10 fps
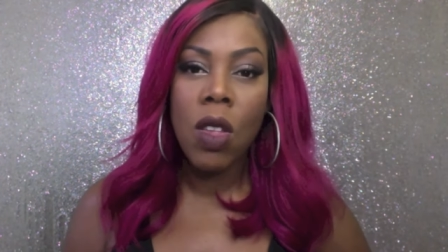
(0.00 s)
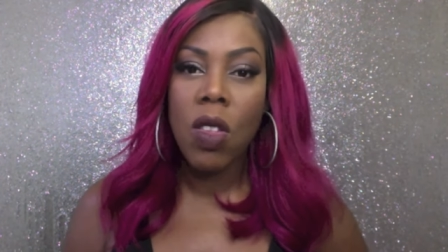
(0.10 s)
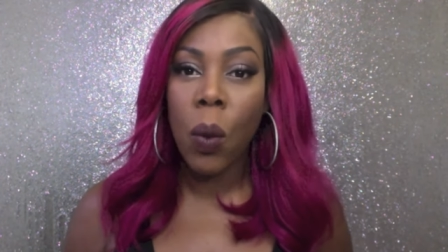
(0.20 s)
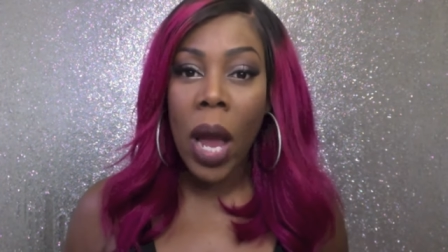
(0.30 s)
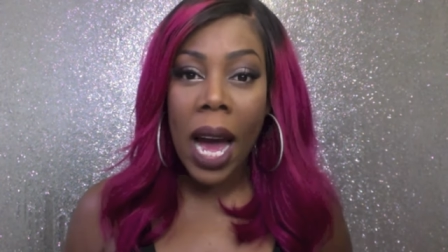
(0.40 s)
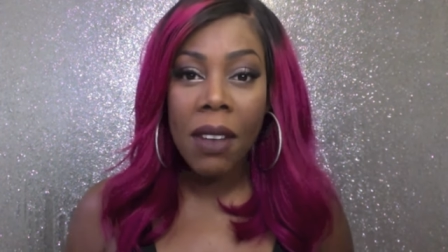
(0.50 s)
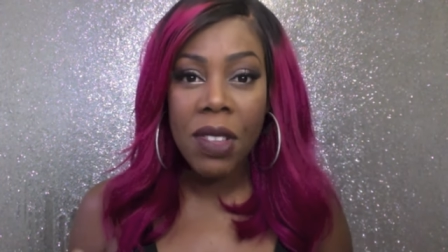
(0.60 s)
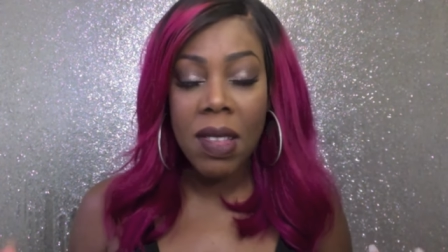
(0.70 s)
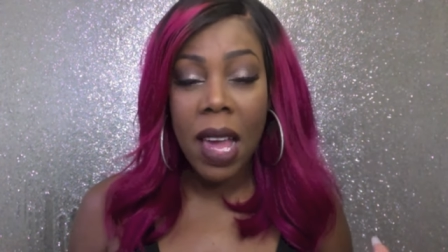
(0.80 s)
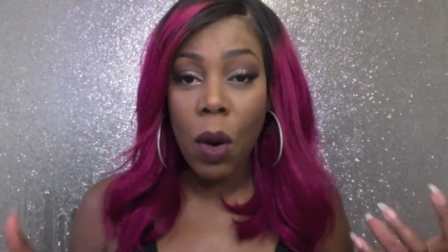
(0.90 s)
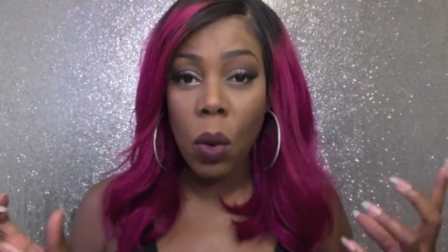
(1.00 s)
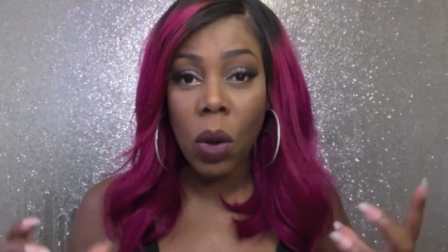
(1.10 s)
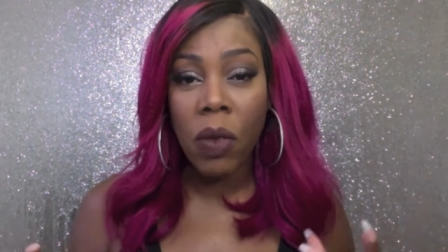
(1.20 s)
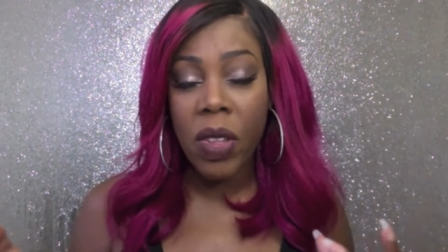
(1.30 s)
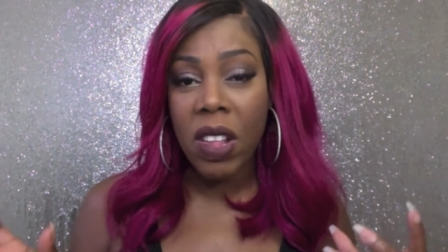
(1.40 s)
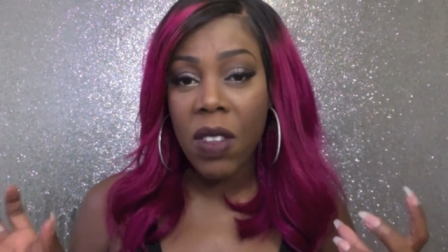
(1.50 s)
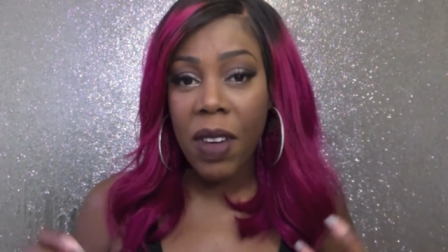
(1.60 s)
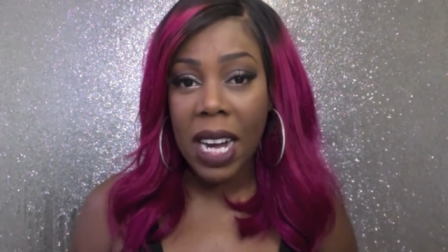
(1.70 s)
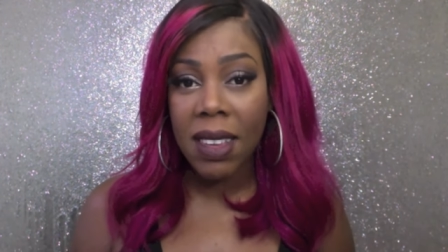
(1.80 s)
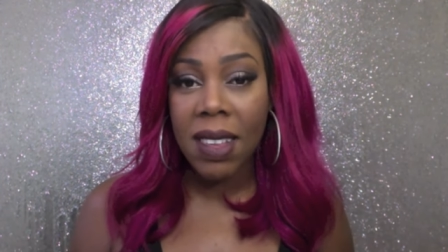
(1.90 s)
So we have to take all of these
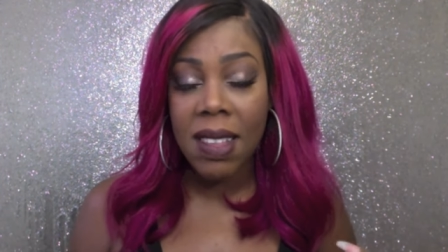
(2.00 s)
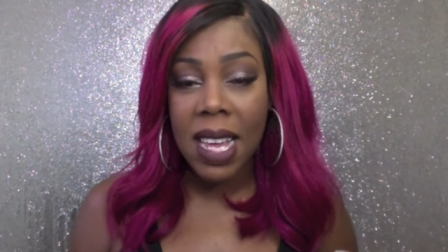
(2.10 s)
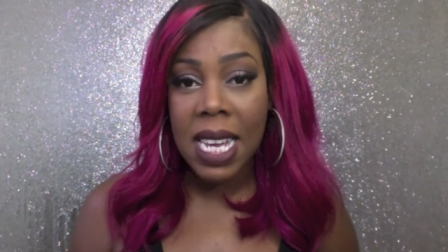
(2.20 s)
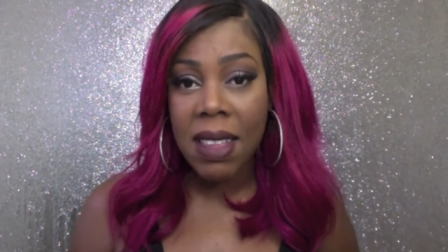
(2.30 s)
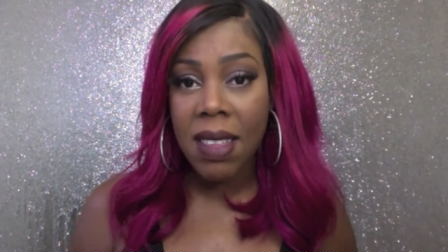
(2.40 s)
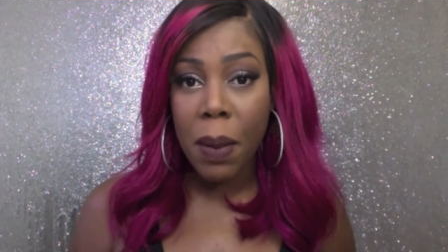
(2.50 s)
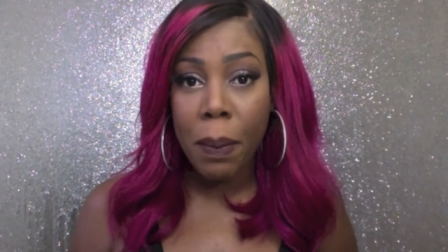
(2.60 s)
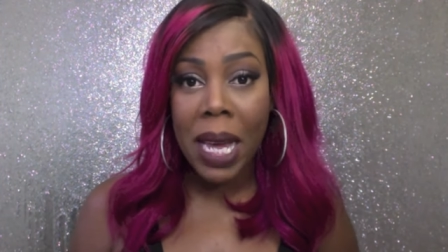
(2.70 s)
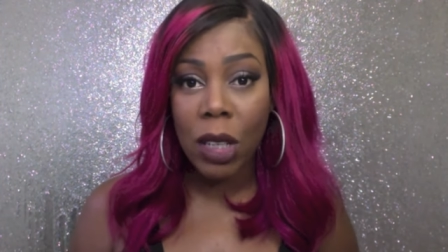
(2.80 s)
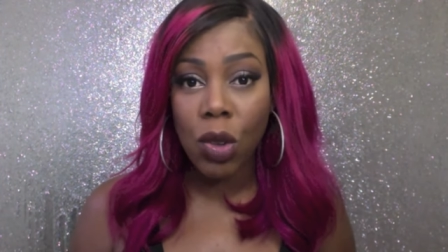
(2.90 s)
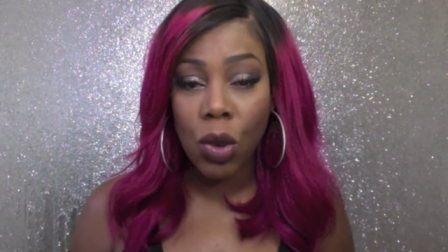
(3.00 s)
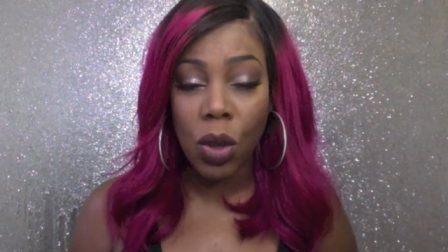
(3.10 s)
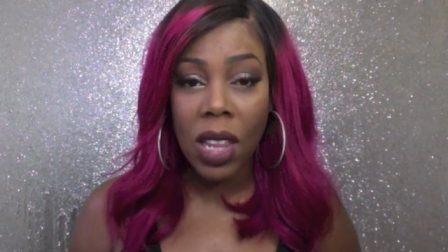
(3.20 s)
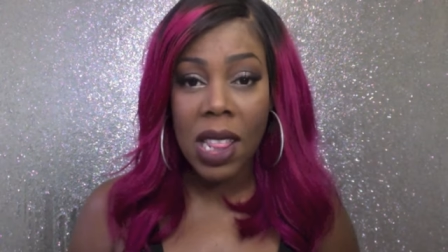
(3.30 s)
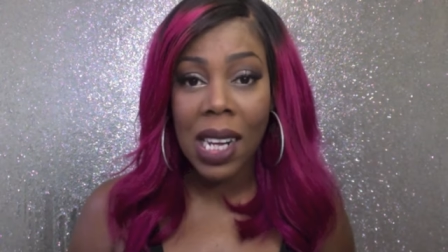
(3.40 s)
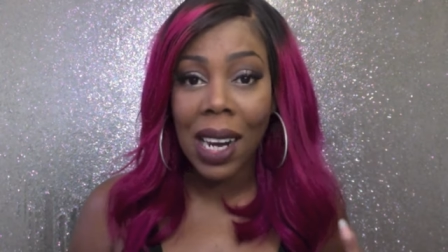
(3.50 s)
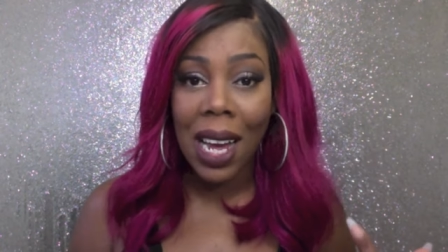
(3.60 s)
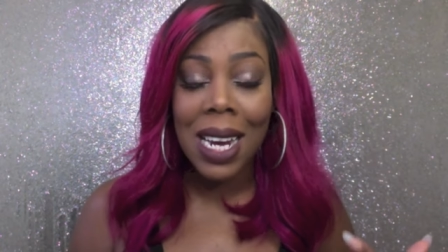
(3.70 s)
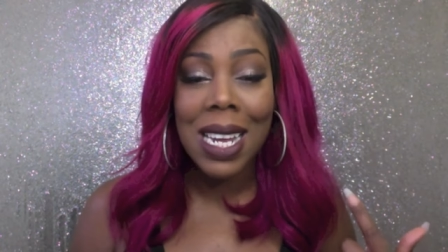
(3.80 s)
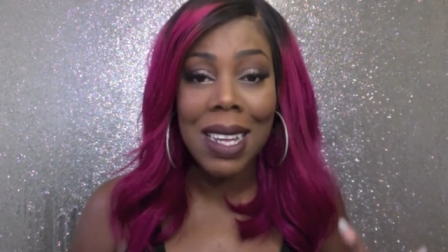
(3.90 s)
factors in to make sure that the
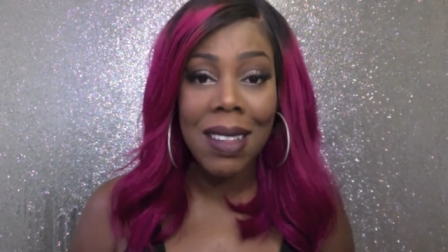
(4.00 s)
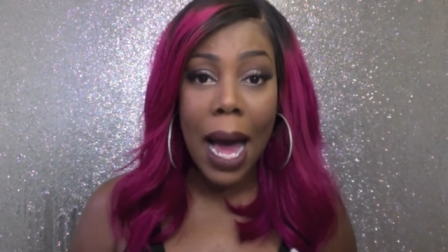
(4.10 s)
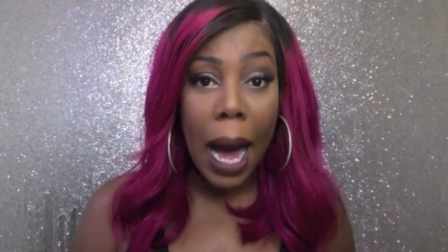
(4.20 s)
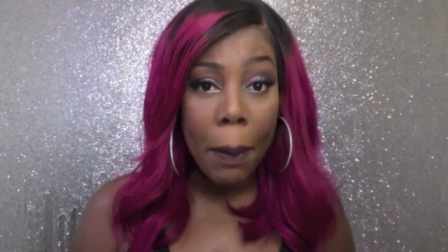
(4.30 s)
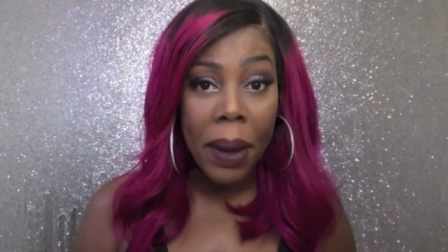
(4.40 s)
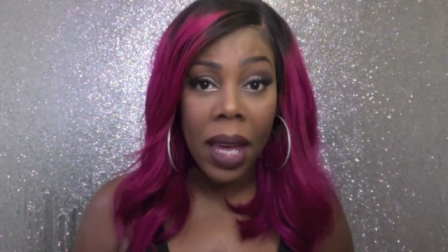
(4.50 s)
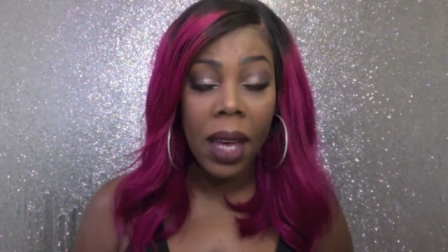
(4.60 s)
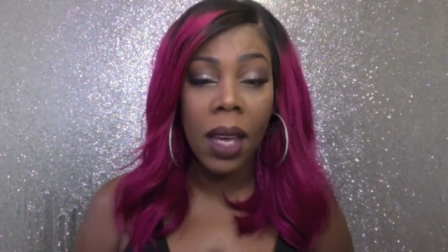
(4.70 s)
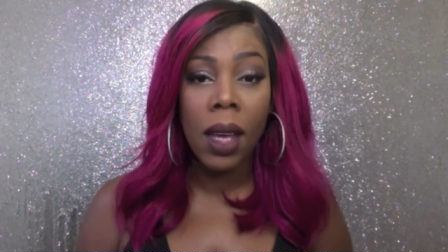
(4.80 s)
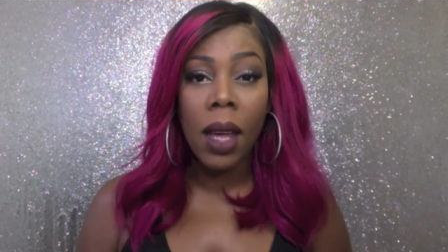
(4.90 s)
client is happy